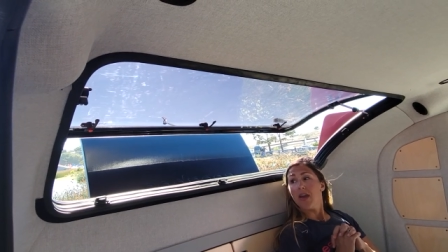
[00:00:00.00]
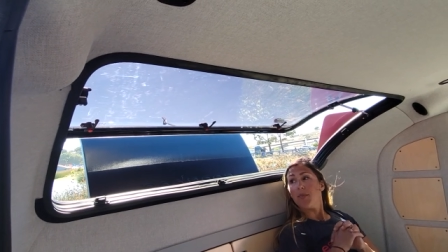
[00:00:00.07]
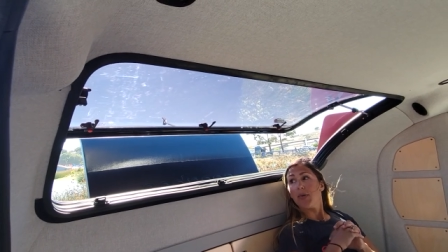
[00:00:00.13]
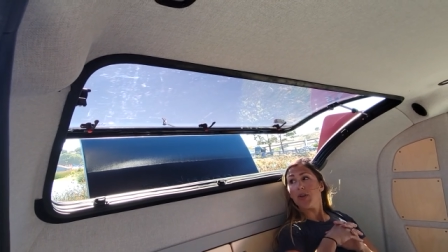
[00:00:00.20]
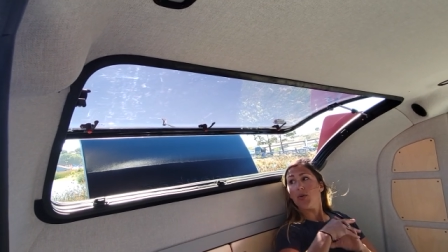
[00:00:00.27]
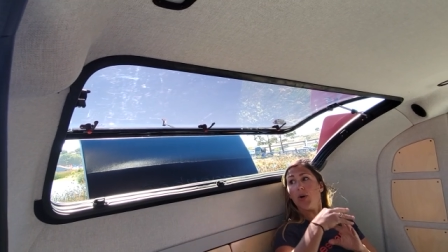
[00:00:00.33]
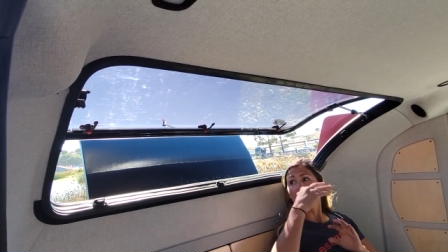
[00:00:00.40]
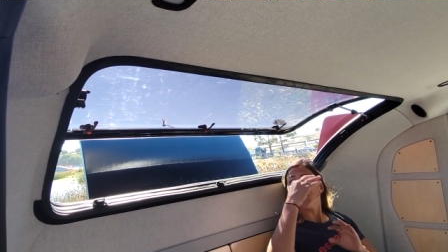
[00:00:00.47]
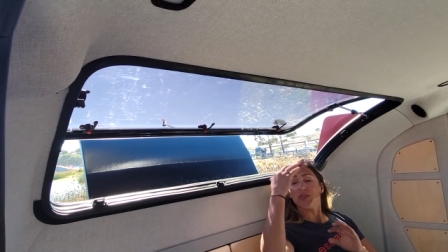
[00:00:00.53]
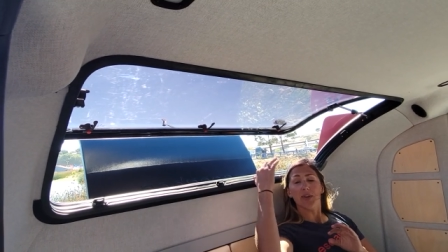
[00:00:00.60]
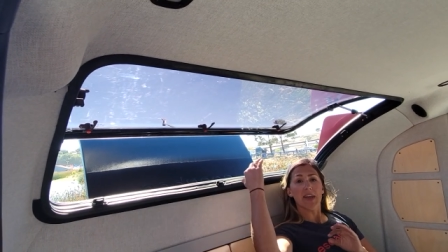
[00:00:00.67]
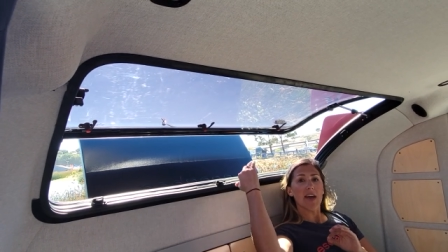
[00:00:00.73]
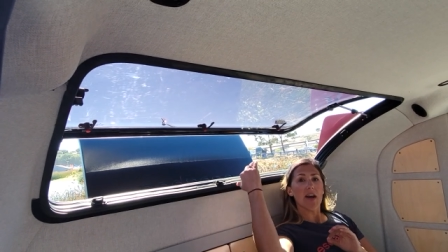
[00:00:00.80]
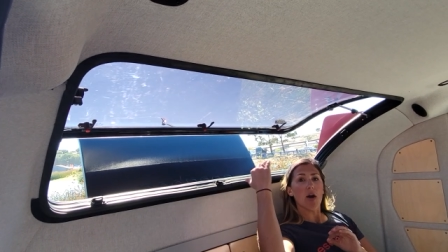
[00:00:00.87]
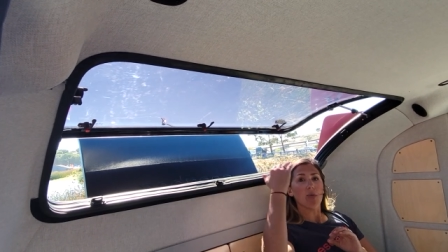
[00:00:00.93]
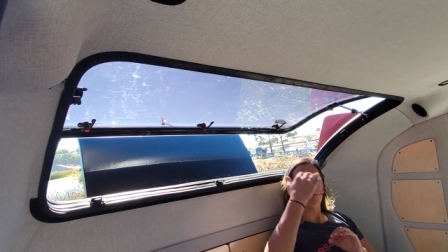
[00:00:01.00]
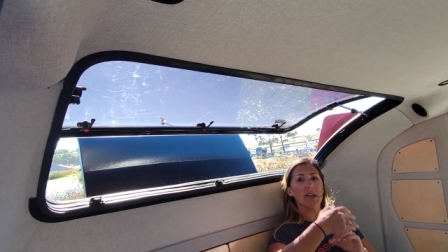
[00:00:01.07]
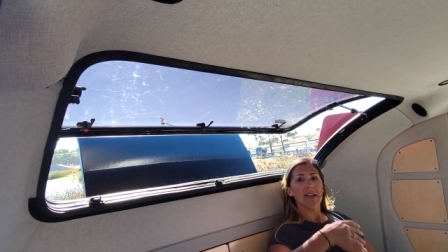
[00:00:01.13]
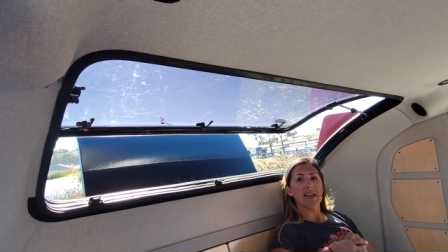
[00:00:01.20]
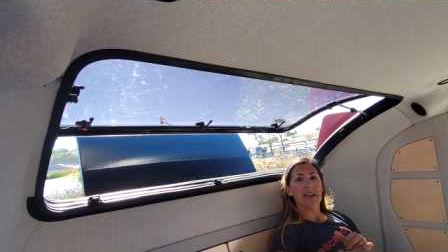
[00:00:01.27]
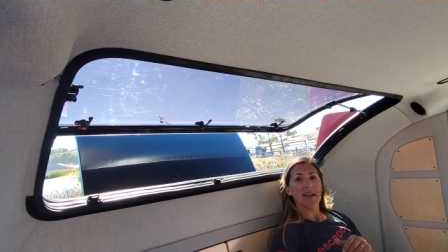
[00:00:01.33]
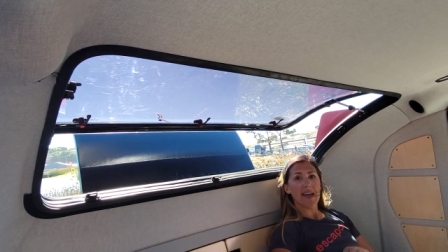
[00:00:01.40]
but you also get a
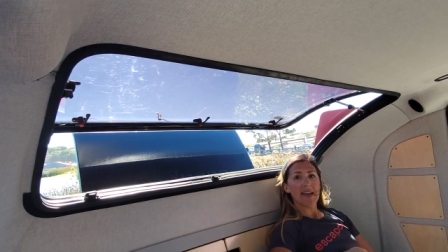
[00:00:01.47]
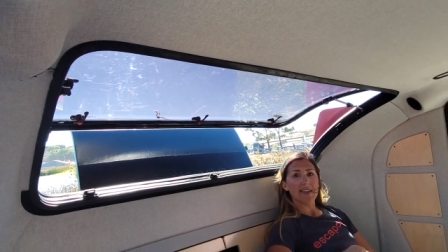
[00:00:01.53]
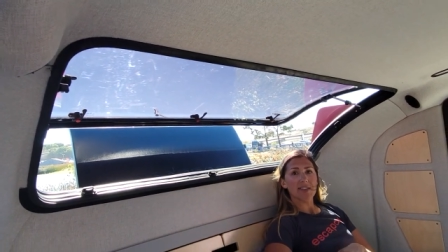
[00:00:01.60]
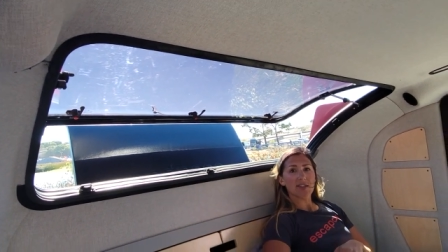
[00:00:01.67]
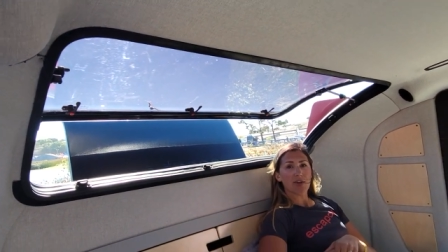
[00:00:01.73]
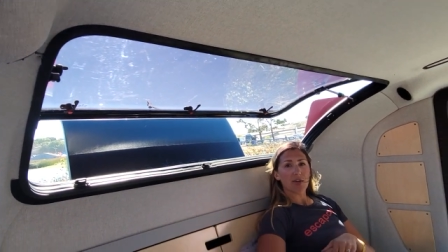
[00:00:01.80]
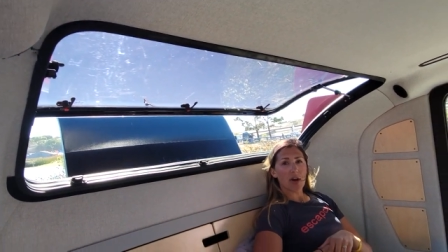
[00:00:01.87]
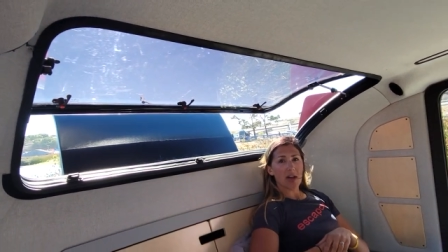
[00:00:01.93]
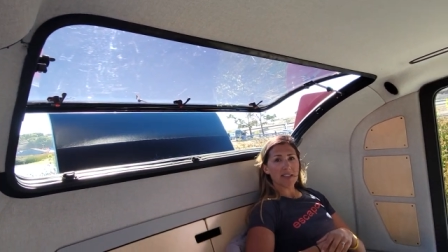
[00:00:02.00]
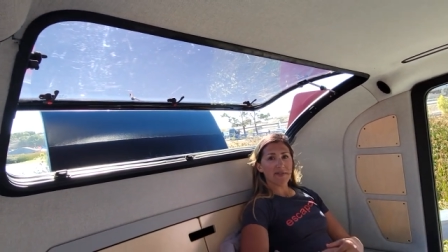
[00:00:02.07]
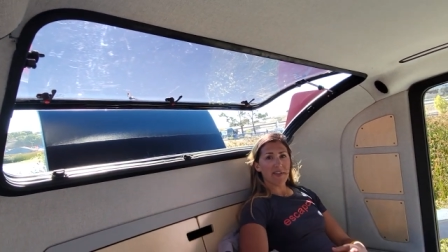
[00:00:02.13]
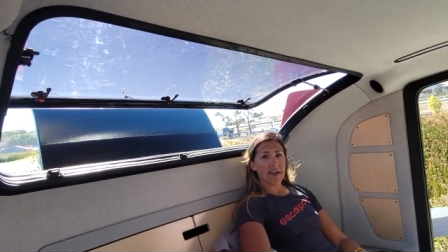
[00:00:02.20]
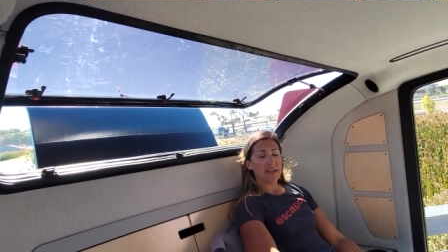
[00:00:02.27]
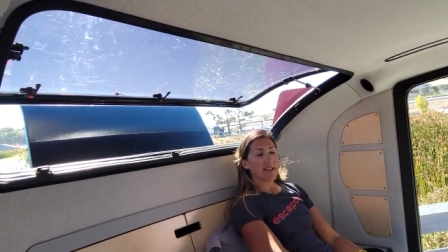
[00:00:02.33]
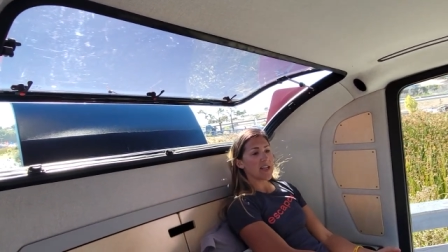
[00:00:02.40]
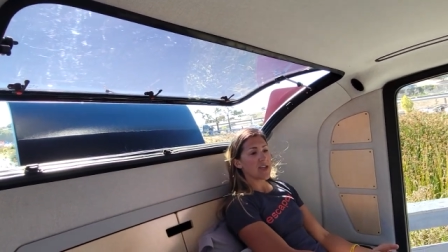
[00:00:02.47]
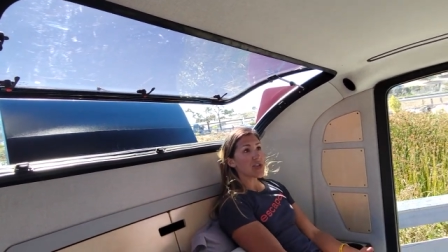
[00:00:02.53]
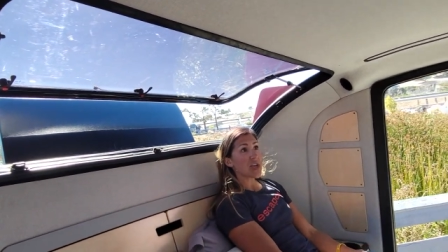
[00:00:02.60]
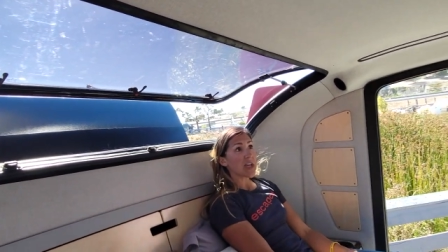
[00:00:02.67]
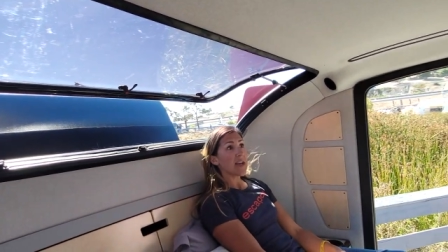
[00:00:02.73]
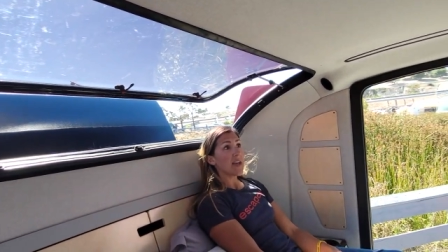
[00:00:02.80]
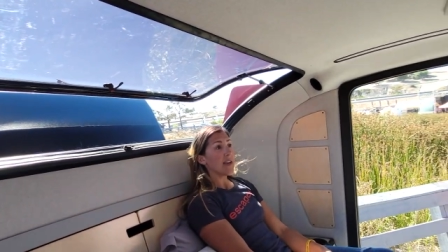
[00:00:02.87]
really nice cross
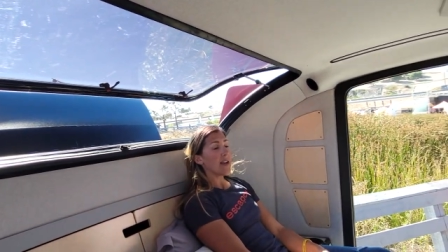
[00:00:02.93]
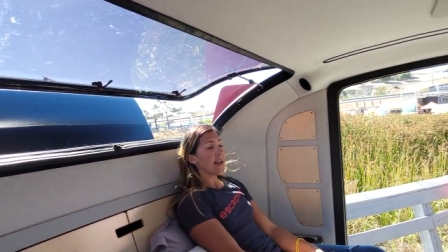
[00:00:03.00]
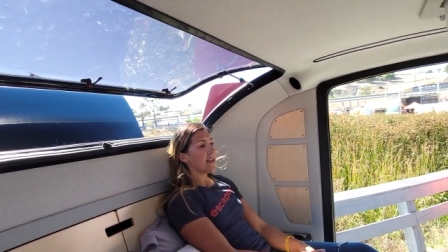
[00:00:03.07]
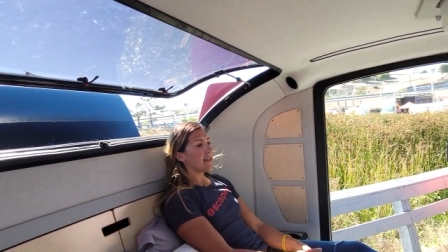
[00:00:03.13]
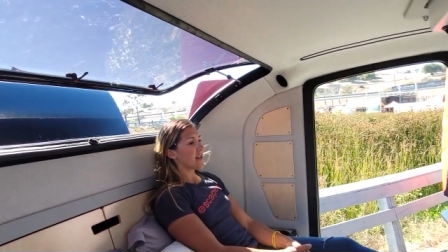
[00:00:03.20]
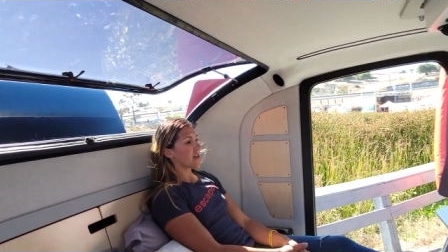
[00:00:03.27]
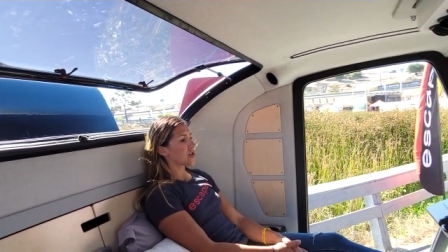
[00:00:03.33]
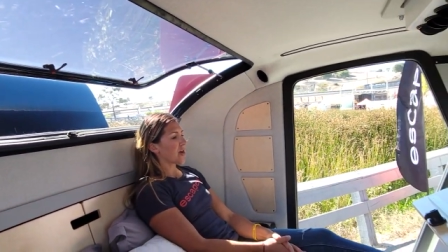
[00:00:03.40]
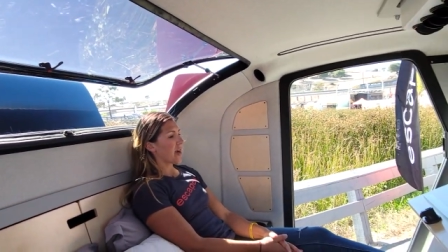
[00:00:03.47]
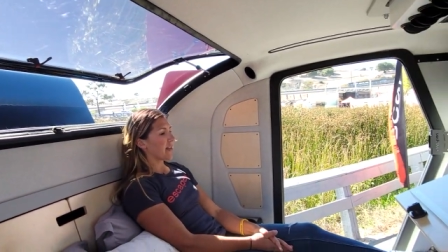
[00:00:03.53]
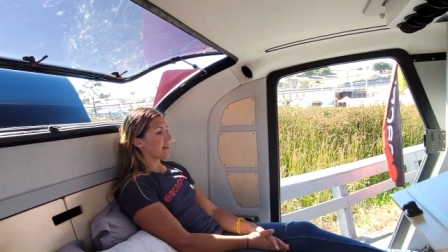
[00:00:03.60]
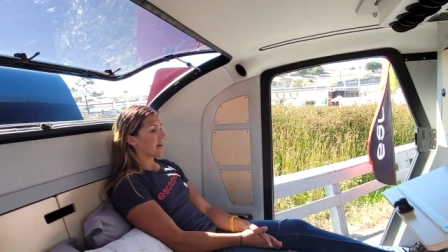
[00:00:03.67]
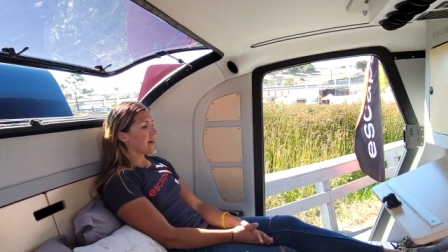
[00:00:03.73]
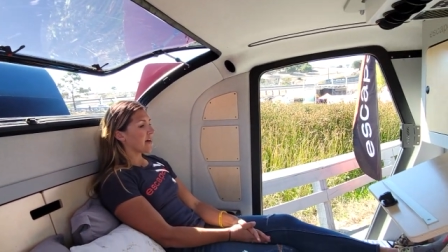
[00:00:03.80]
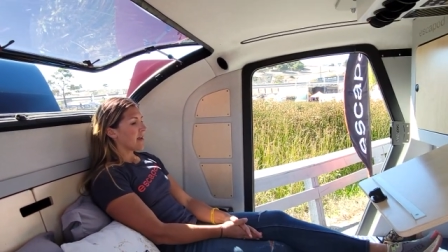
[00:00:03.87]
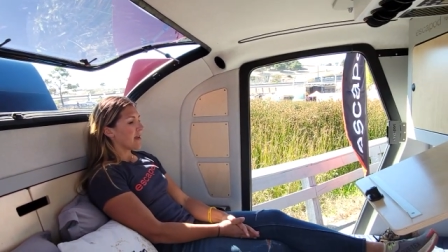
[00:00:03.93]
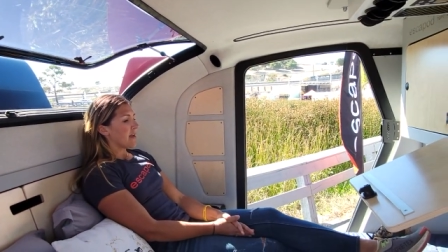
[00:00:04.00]
ventilation in the trailer.